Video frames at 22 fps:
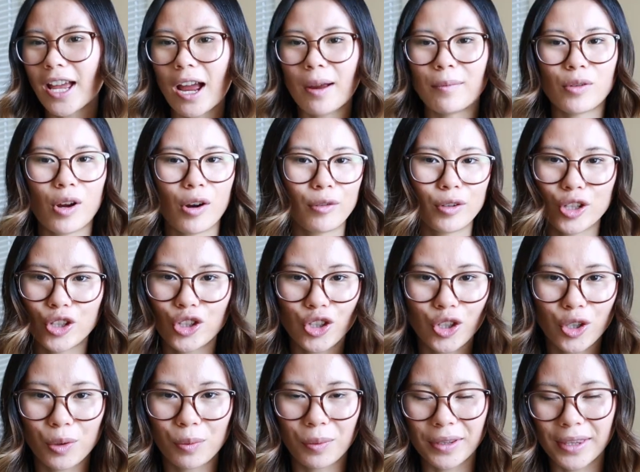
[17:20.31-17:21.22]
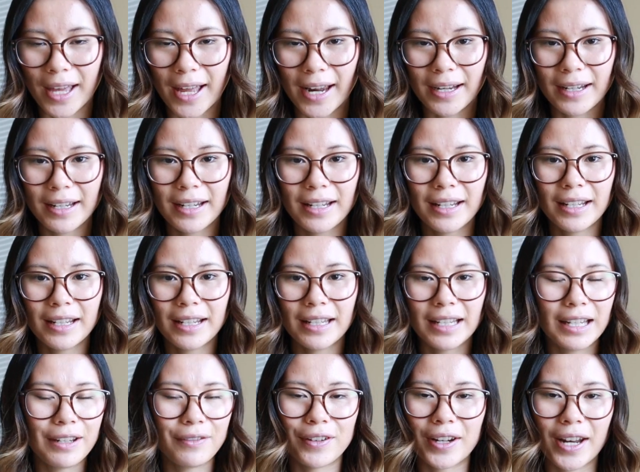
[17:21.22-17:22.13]
I'm not really sure what that
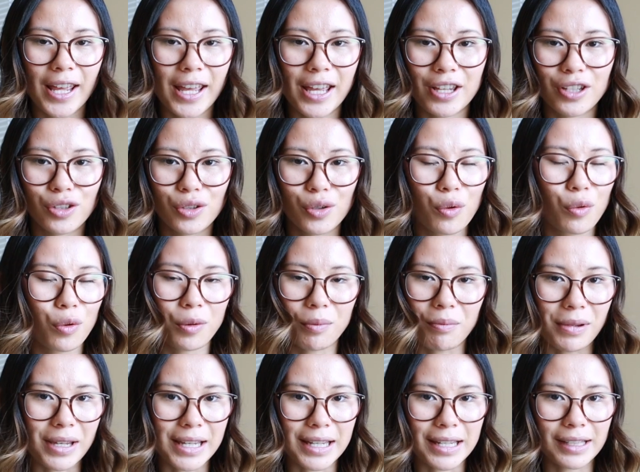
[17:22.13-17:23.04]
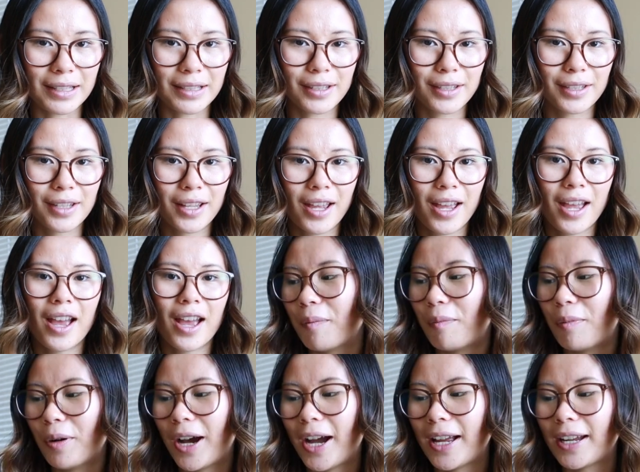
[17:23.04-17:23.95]
even is or means,
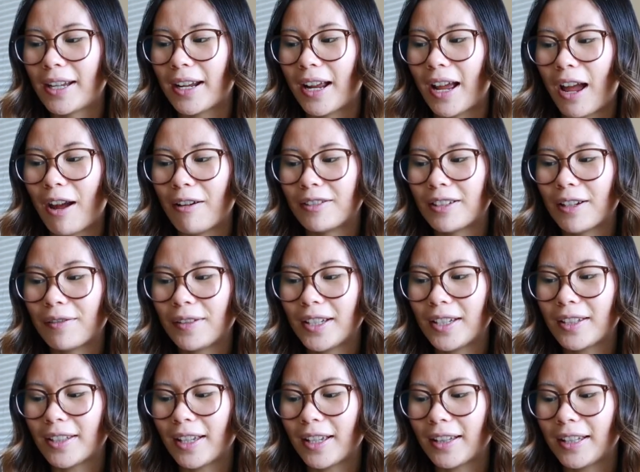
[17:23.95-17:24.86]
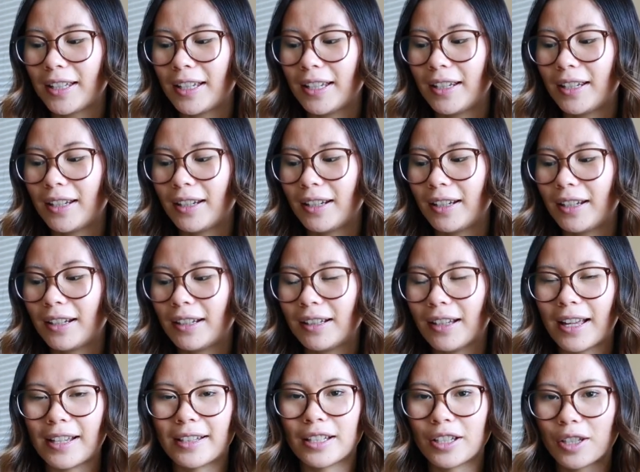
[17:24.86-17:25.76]
but I was definitely slightly
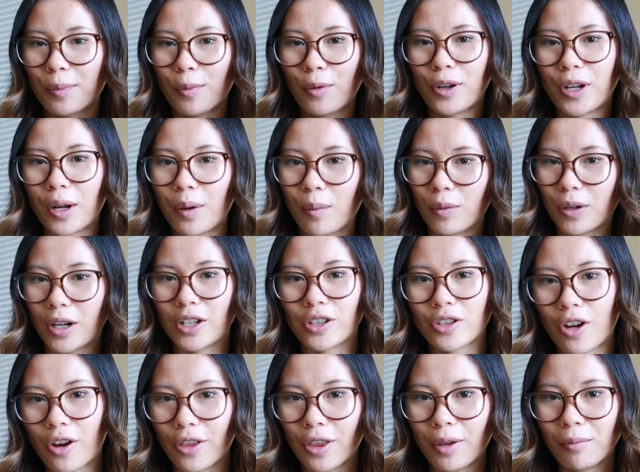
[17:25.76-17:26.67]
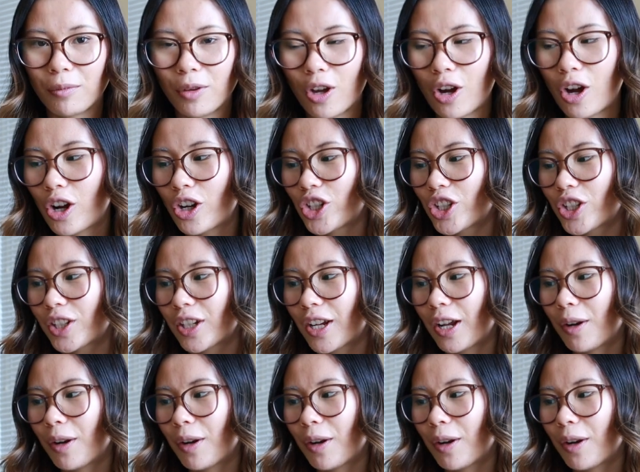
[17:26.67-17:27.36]
like disappointed when I saw them launch.